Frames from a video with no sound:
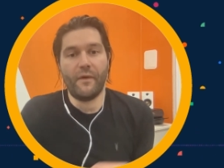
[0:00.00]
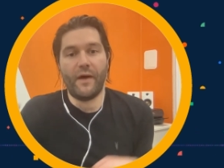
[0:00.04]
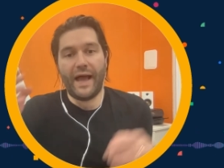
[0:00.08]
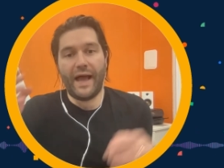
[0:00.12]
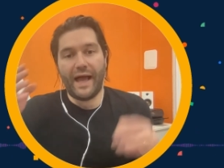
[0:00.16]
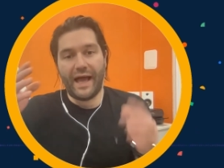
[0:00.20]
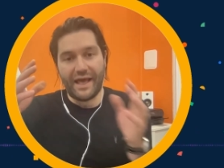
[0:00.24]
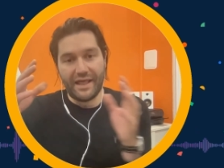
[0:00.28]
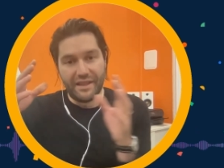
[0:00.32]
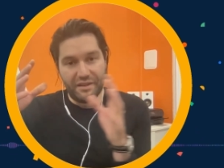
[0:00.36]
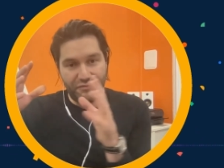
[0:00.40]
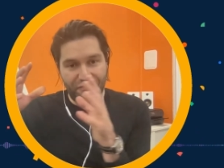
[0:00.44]

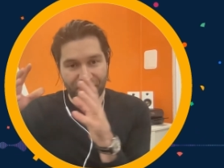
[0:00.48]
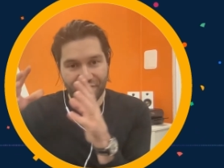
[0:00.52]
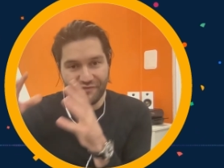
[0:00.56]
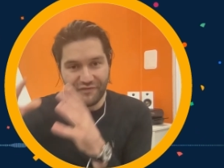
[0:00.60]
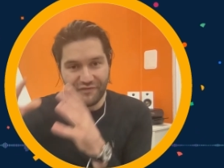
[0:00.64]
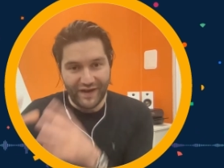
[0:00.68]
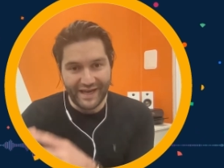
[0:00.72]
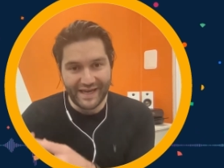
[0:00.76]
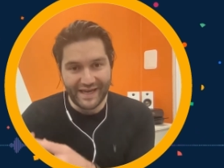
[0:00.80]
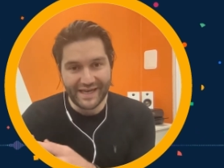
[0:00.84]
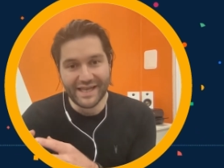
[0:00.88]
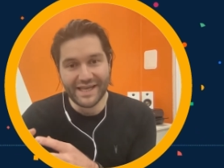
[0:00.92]
at the
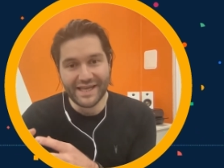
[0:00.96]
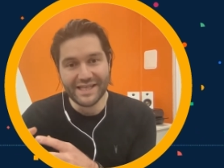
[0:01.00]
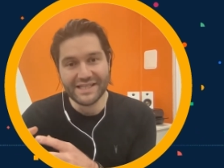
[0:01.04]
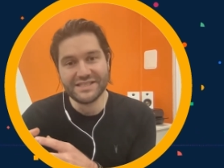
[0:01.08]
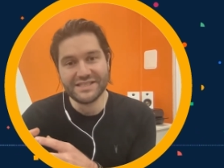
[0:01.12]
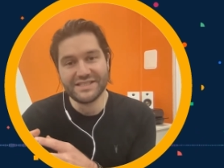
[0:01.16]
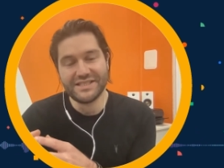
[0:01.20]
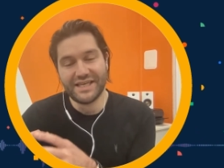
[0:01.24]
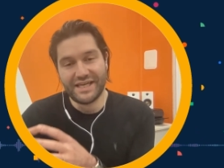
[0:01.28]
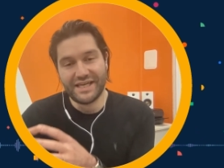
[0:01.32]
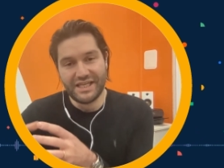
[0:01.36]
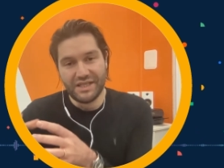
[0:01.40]

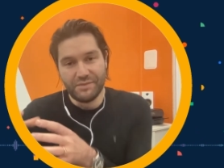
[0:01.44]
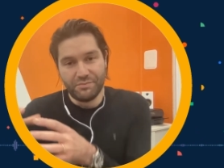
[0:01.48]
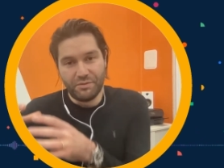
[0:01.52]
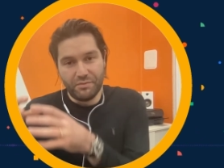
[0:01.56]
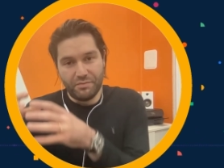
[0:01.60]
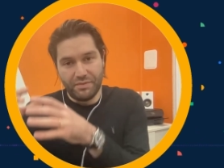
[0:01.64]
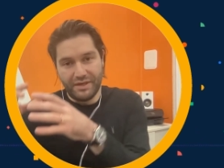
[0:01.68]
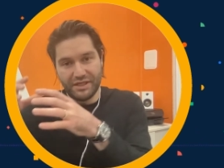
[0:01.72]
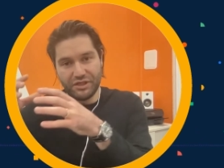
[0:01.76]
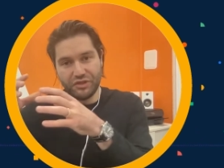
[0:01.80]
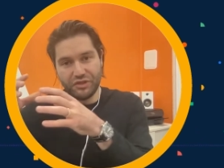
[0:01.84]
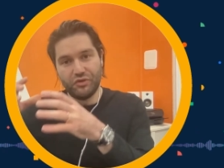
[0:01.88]
finance side,
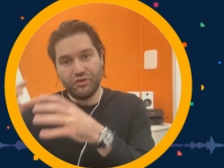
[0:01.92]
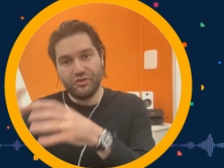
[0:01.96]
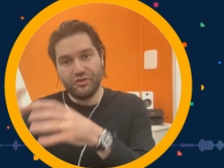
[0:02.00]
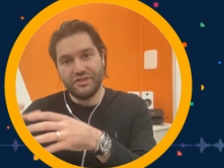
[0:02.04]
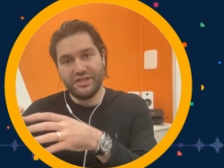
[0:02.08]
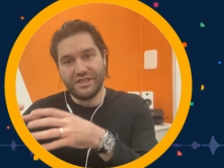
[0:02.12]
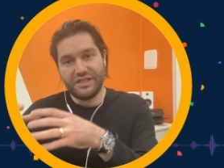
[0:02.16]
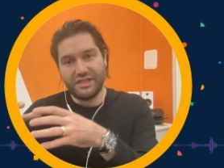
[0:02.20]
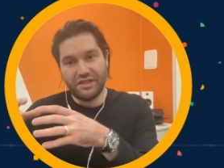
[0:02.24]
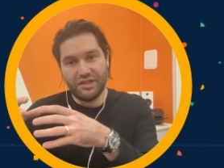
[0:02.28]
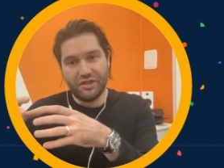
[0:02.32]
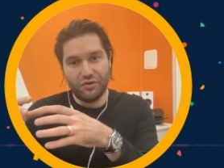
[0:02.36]
but by
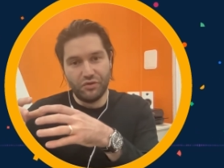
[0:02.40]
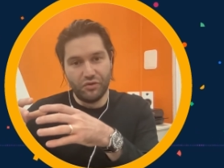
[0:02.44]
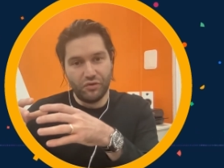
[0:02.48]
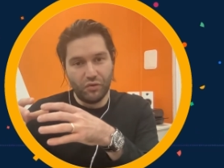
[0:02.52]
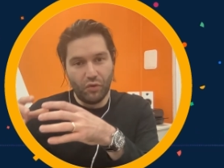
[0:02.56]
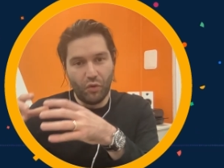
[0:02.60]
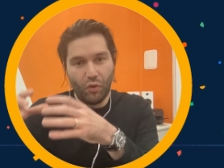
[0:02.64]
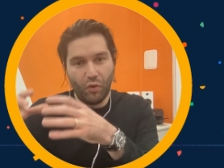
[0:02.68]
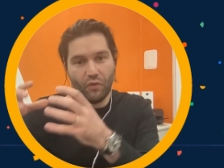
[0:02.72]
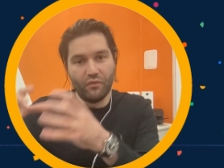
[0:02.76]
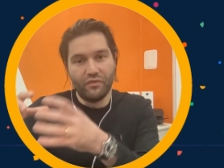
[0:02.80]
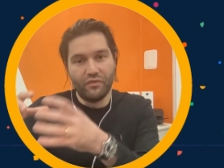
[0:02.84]
choosing to
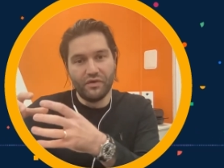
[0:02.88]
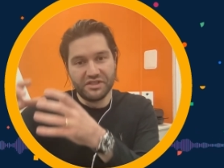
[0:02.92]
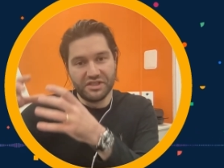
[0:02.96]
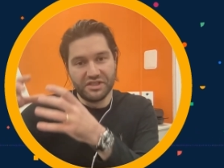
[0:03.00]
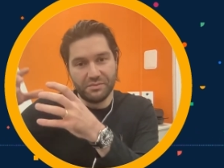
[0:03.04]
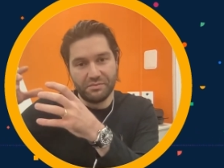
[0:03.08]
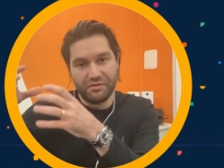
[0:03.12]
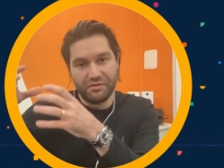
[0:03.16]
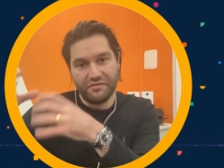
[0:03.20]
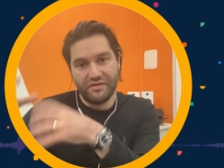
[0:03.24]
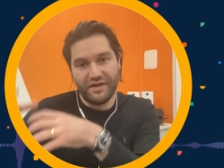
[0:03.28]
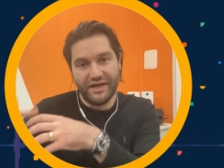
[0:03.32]

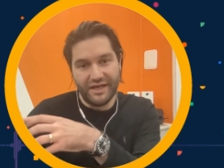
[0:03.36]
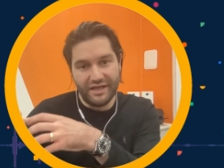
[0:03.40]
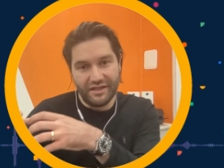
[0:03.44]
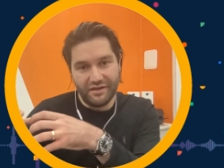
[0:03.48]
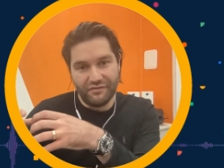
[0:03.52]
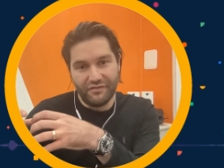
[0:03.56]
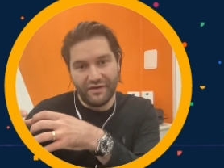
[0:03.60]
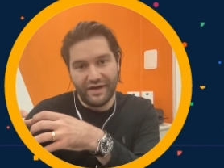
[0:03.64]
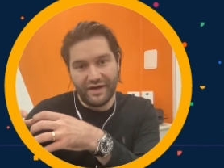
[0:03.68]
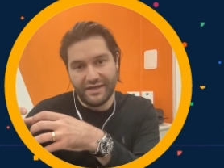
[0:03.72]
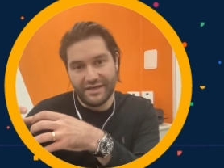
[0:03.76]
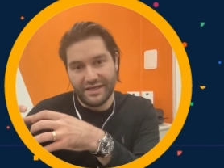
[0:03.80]
oversimplify at the
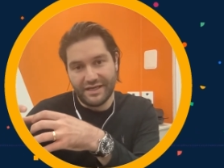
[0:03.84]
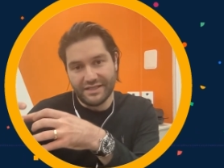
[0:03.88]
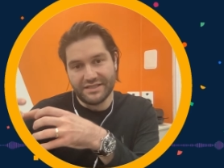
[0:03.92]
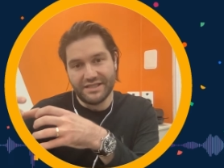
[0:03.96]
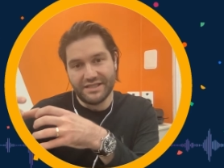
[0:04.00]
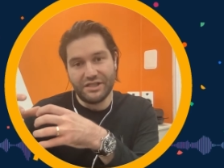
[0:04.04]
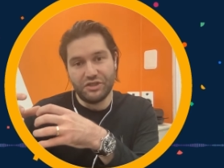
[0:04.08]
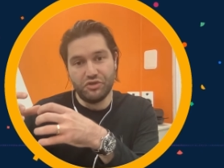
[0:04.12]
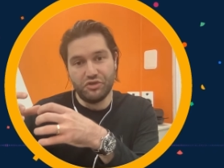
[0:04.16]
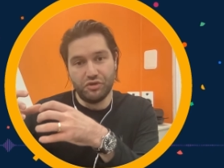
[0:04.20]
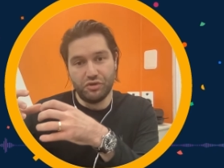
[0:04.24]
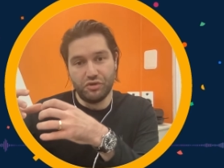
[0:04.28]
finance
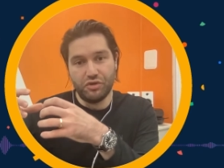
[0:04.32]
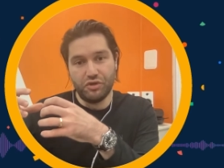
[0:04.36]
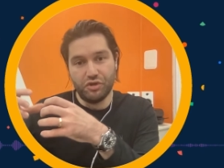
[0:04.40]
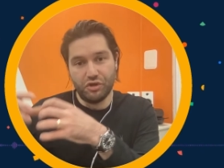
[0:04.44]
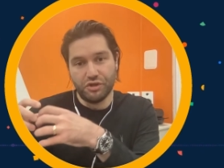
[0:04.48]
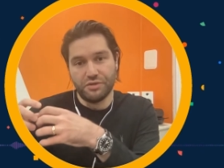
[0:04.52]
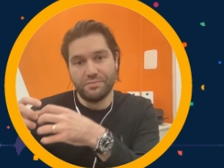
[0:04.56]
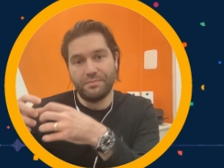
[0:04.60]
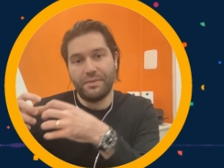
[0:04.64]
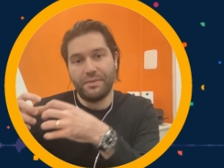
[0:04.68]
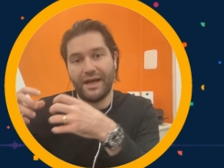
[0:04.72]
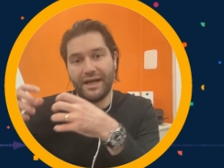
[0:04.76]
side, you
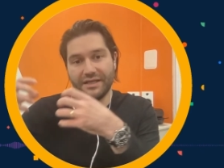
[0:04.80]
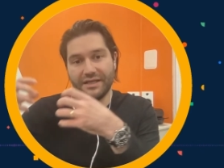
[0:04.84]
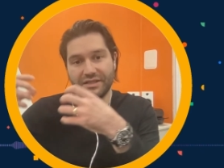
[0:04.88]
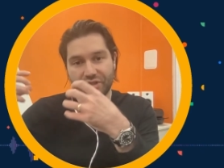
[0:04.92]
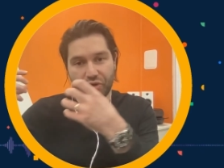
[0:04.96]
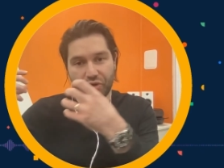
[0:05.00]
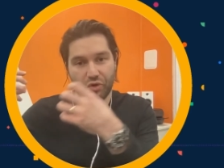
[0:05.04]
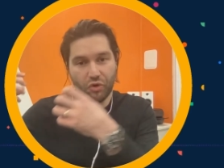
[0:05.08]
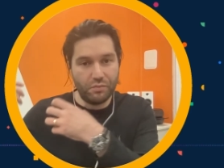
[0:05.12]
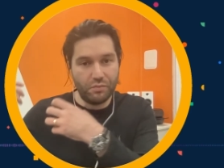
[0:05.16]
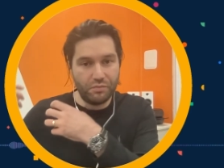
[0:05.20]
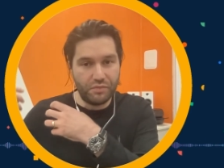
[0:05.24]
just pass
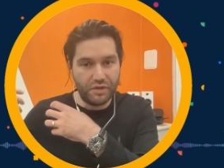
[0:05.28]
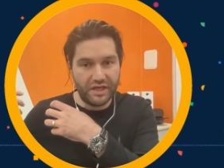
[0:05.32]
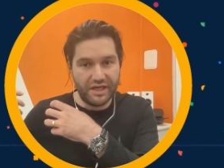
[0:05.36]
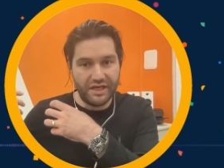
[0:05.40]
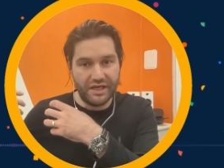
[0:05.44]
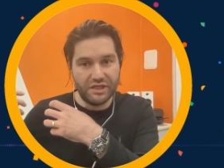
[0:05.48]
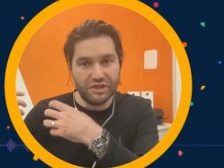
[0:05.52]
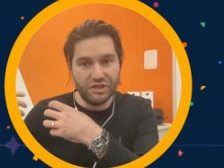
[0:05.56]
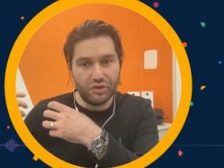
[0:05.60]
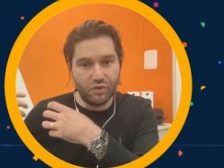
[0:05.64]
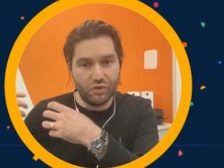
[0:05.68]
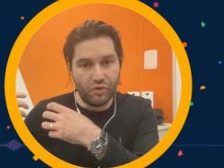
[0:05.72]
the
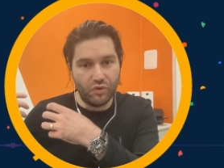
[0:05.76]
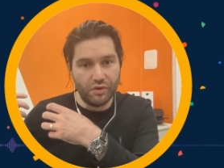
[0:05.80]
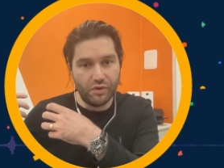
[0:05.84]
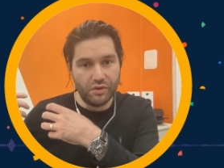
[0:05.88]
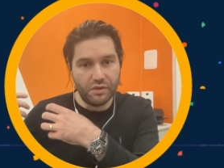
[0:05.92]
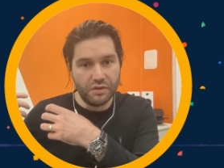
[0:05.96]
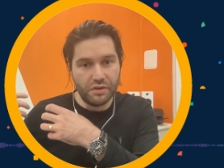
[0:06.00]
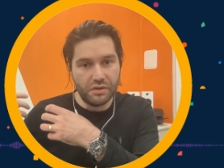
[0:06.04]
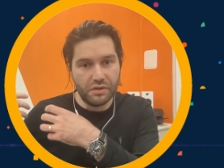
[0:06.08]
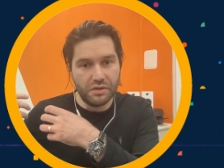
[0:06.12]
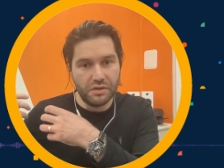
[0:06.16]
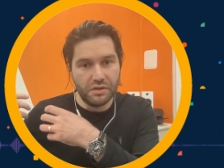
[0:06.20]
complication
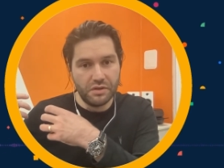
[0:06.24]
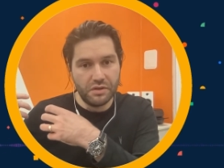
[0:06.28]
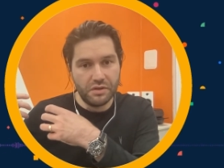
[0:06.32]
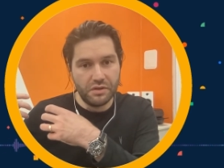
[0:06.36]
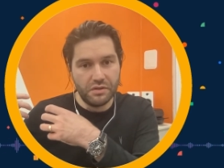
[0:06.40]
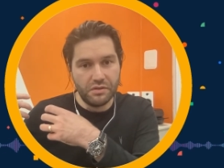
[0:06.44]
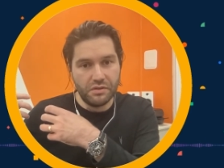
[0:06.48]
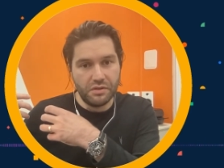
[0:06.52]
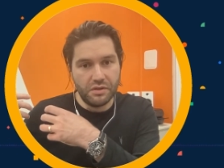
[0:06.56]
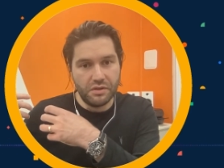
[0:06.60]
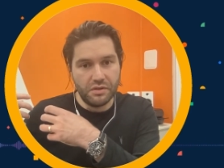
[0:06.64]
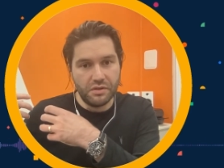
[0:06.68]
on
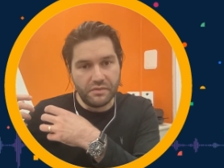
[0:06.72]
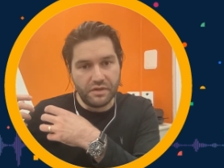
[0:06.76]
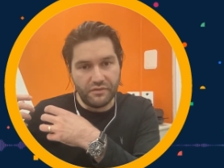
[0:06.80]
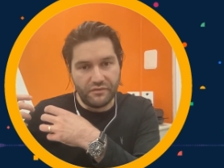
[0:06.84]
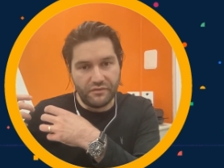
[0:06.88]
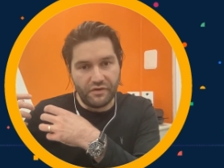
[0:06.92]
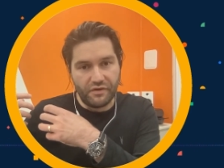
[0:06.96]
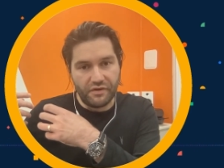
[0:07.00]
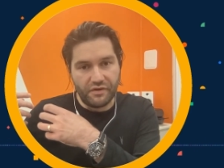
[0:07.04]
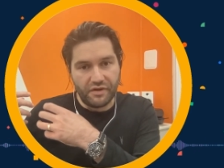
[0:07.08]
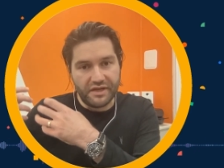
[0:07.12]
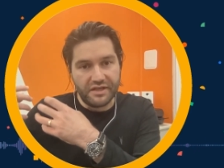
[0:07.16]
to
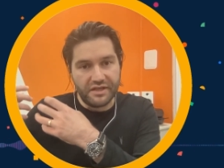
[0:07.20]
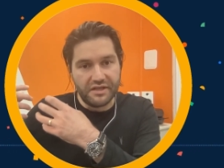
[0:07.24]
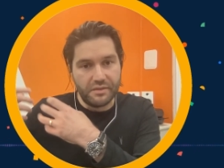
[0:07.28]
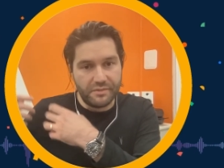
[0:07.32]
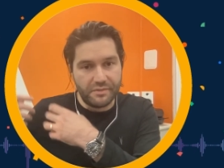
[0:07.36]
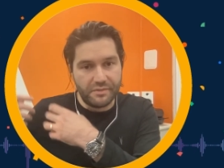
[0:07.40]
further in the